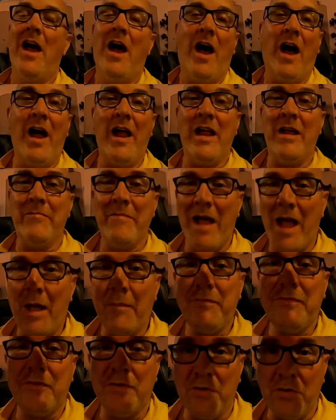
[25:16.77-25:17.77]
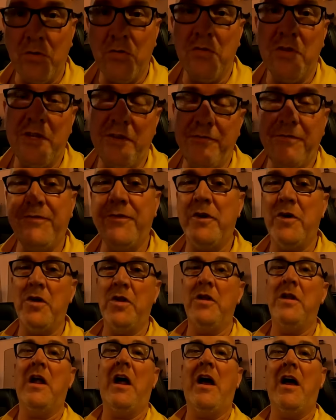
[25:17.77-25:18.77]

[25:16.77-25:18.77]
I am absolutely full.